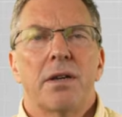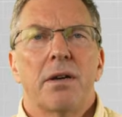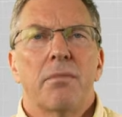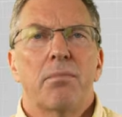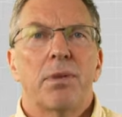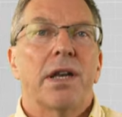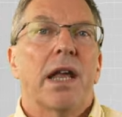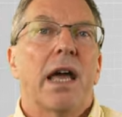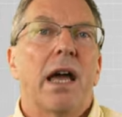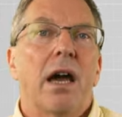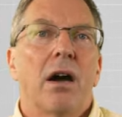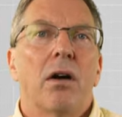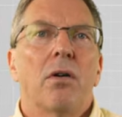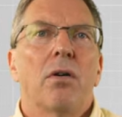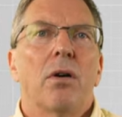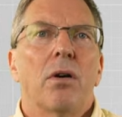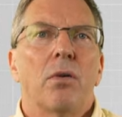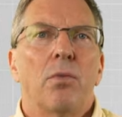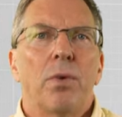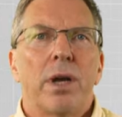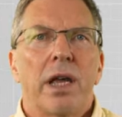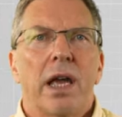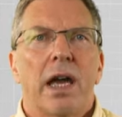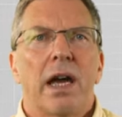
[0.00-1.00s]
But now
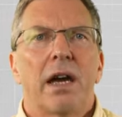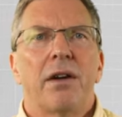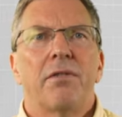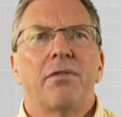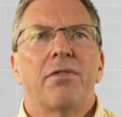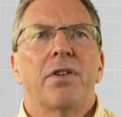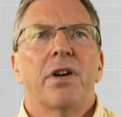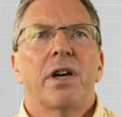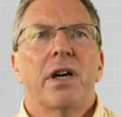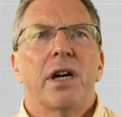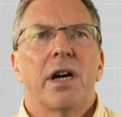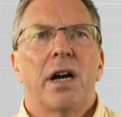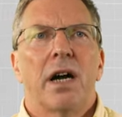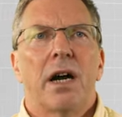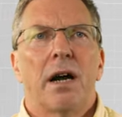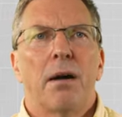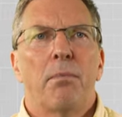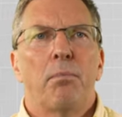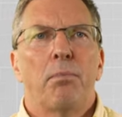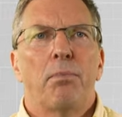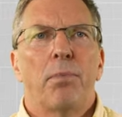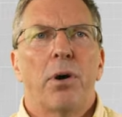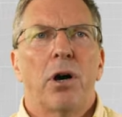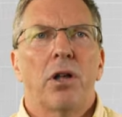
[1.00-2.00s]
we have
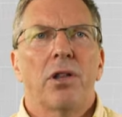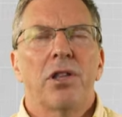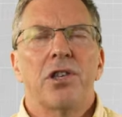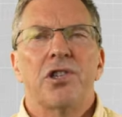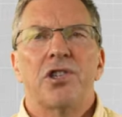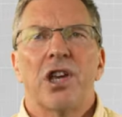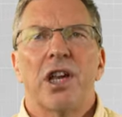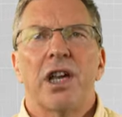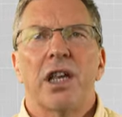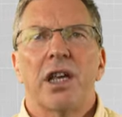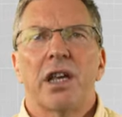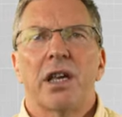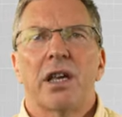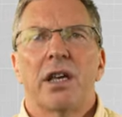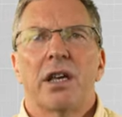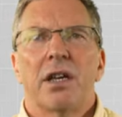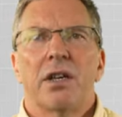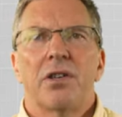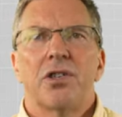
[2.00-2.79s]
polygenic